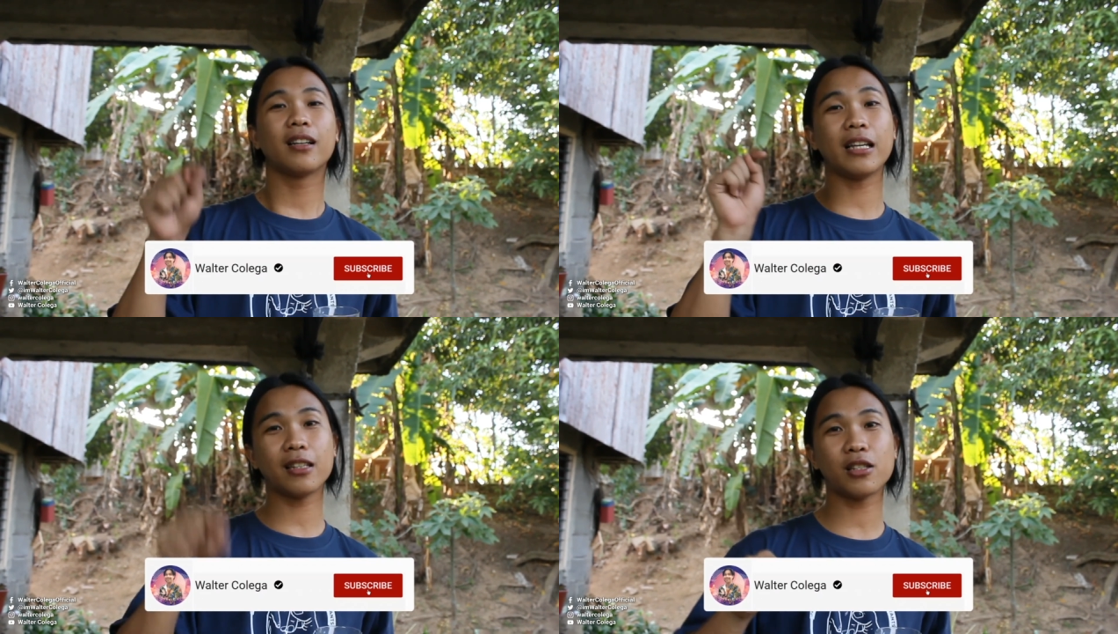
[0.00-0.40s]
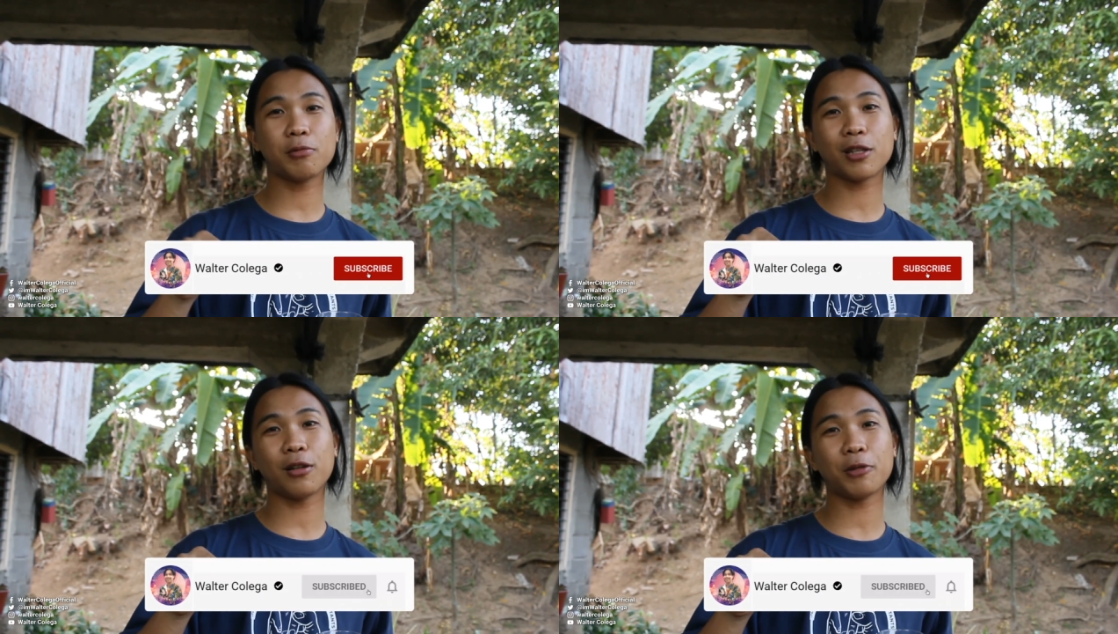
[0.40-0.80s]
click the
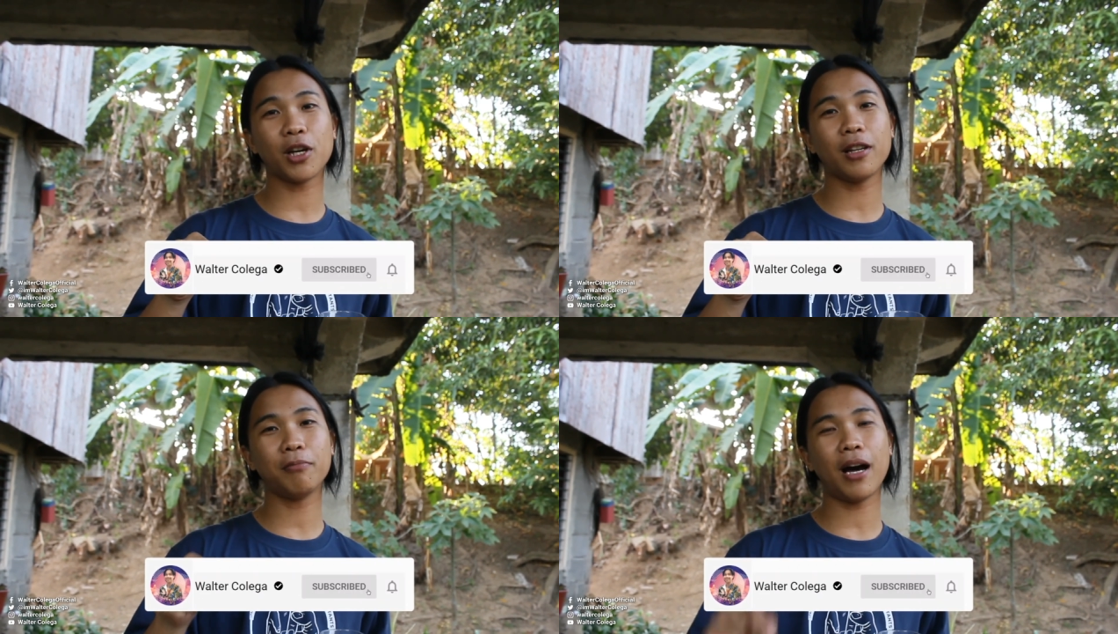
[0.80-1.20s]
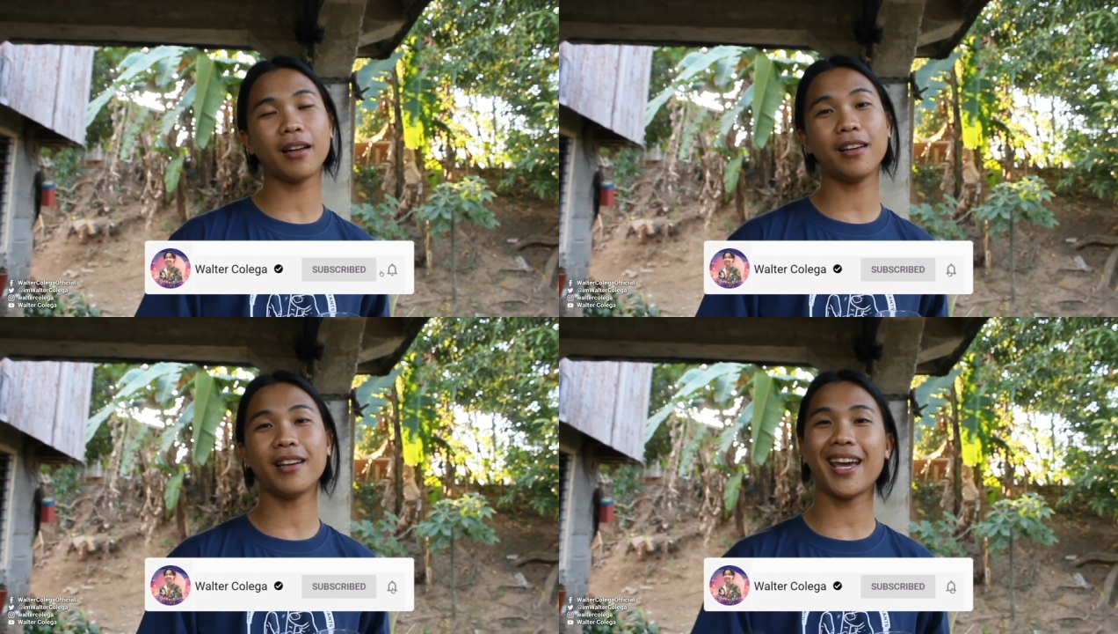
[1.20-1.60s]
subscription
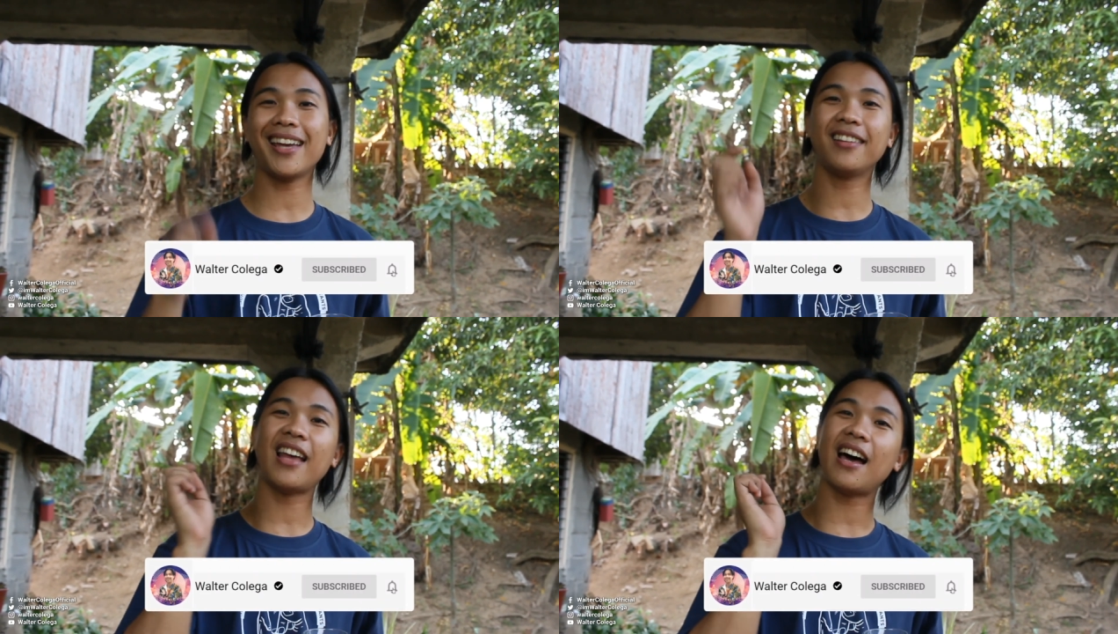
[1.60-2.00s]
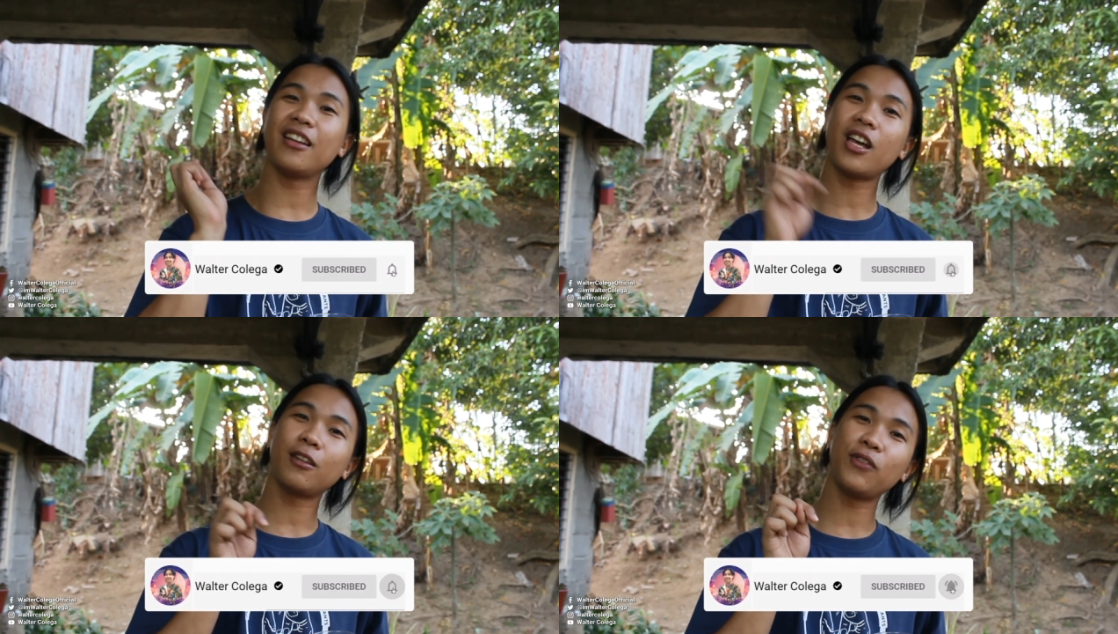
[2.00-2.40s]
button and the
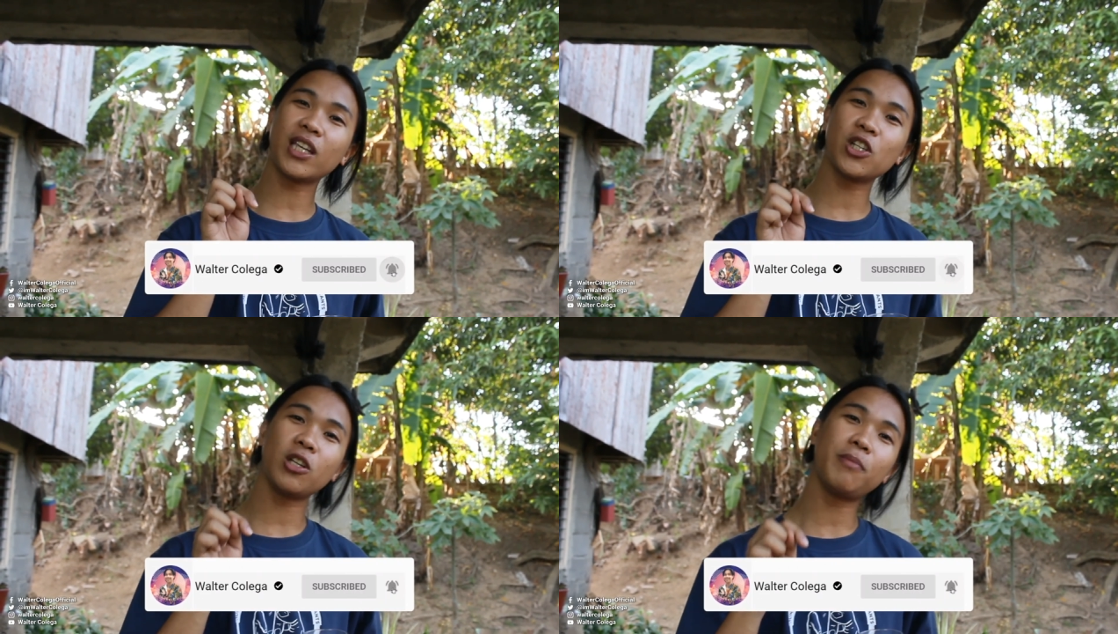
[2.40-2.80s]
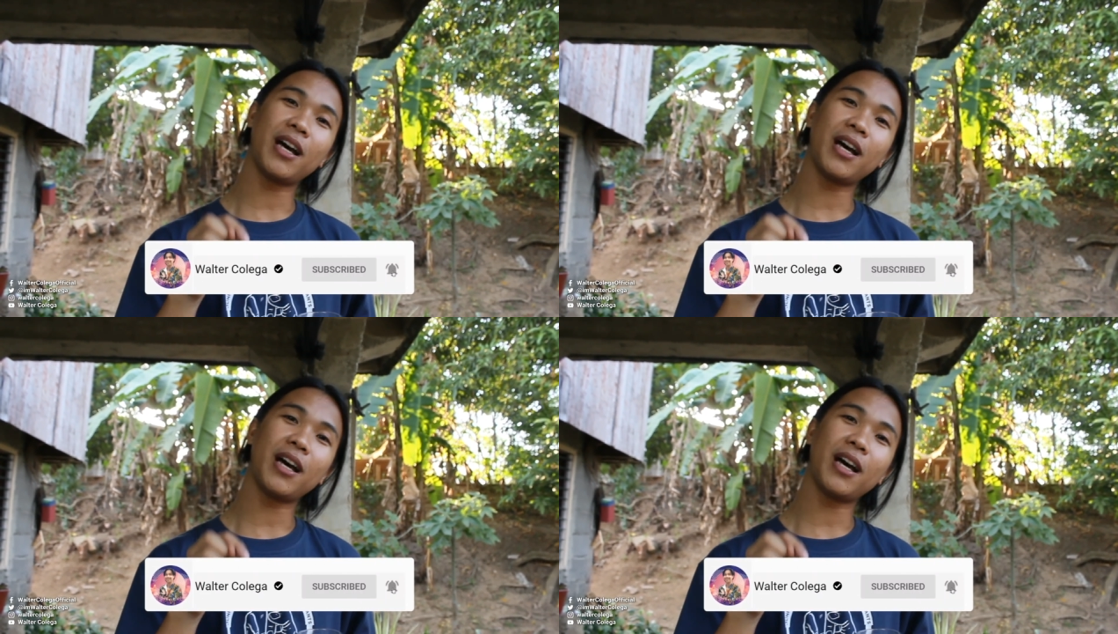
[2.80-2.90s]
notification